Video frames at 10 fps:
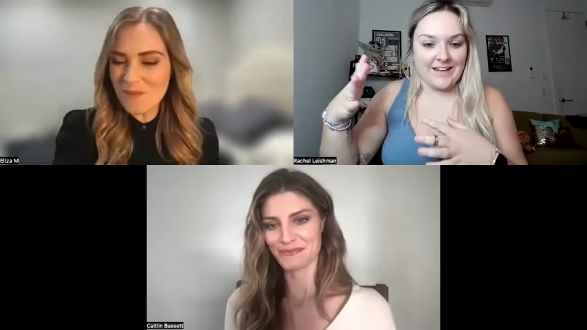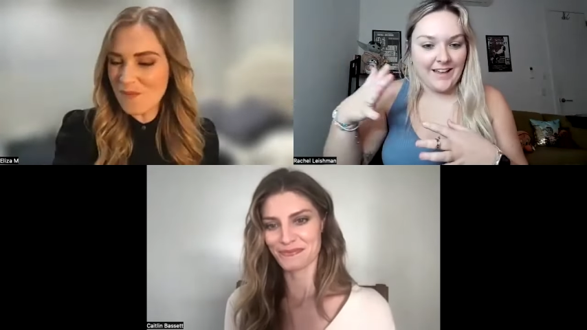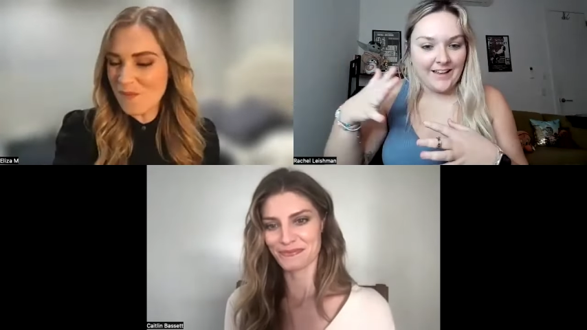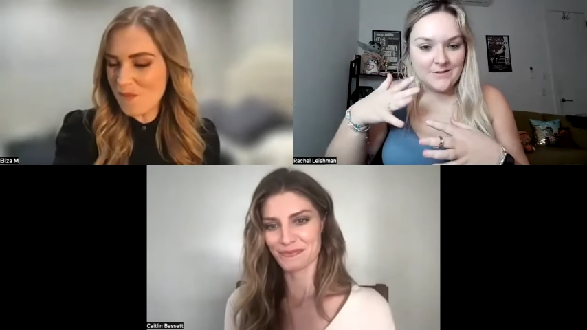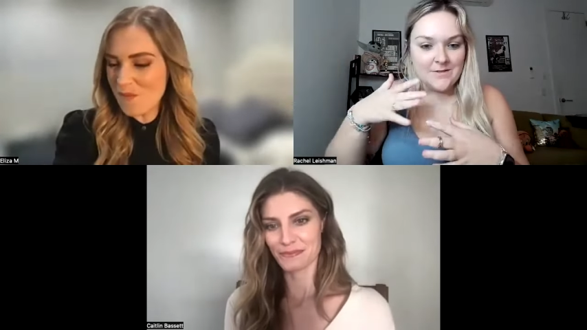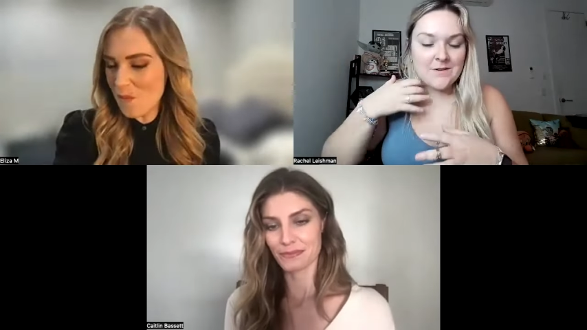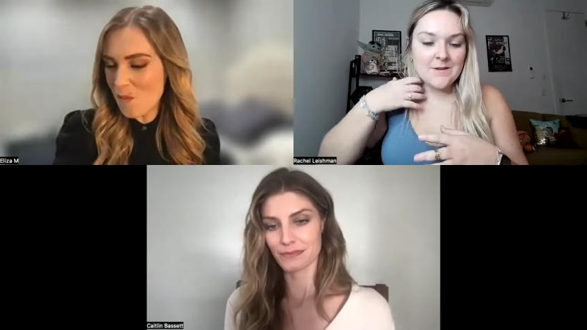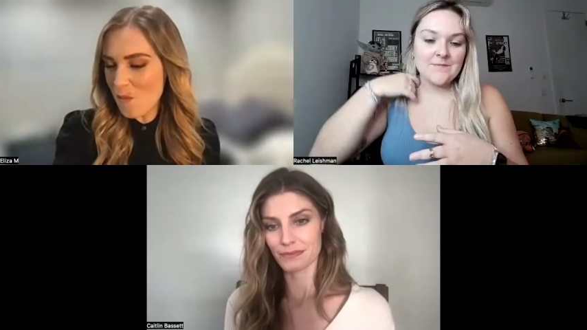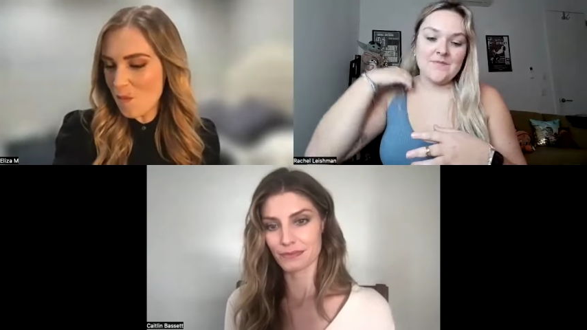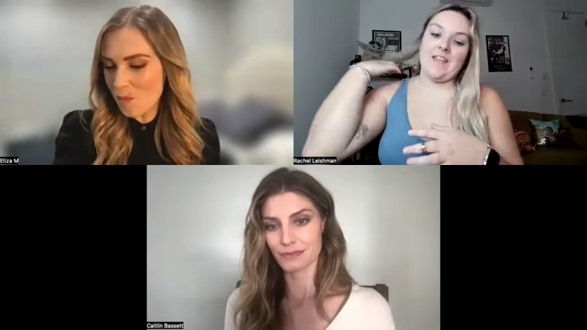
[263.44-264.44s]
Speaker 1: again,
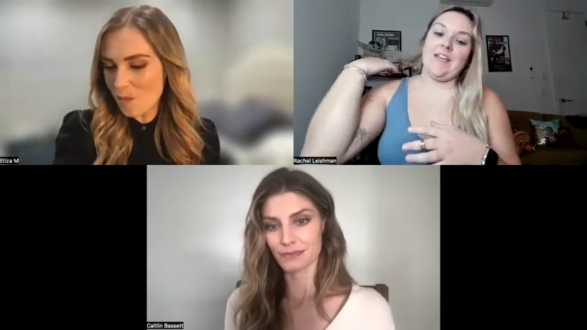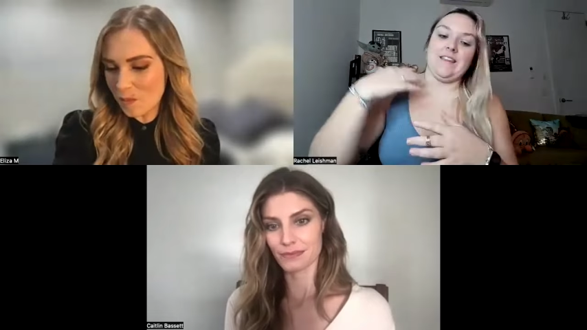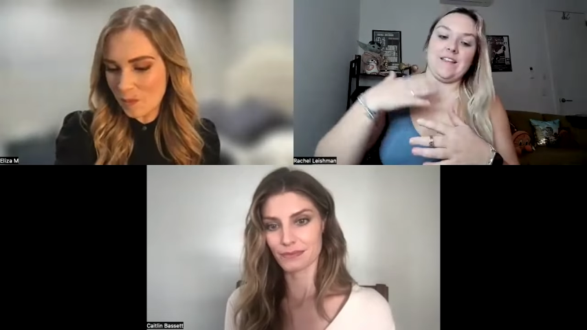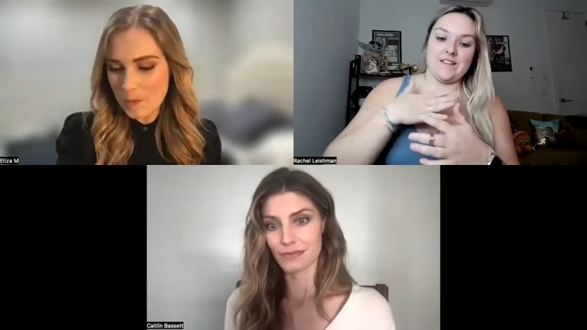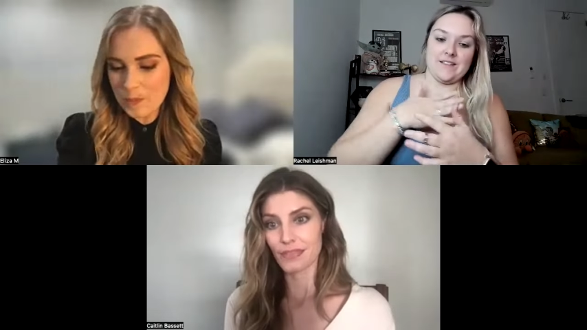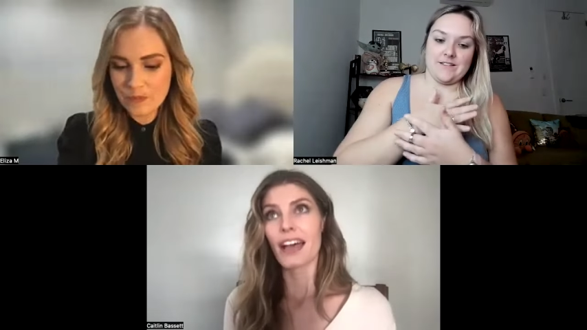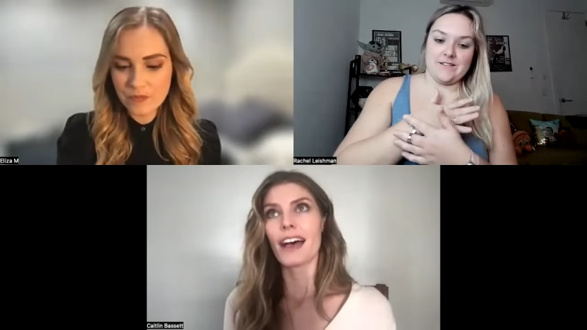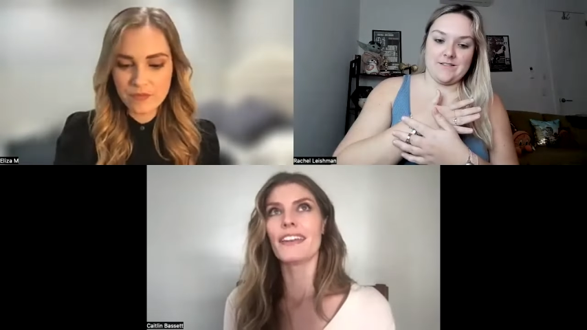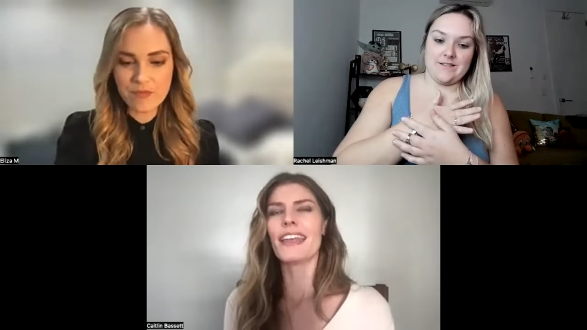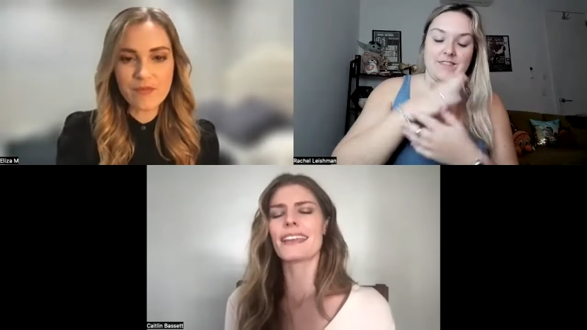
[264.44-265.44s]
and
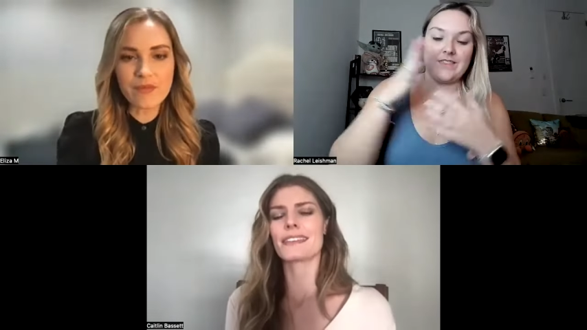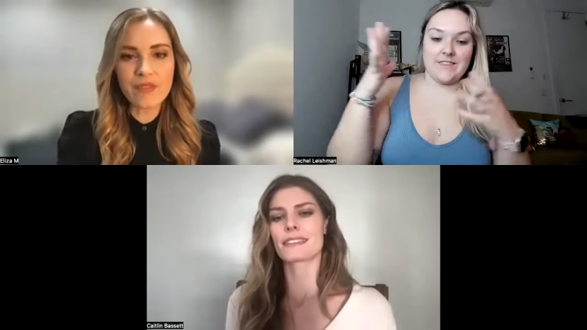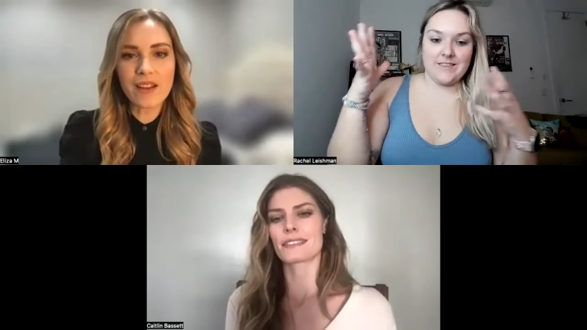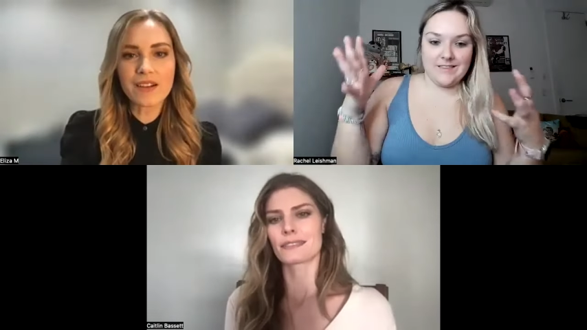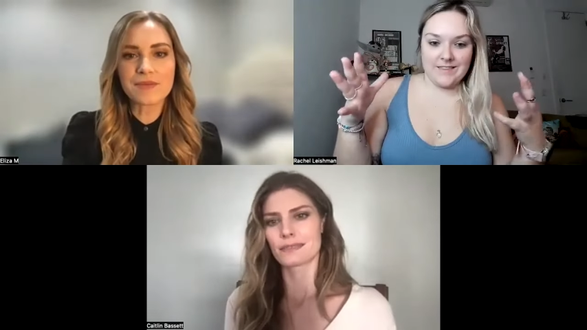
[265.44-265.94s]
the nice.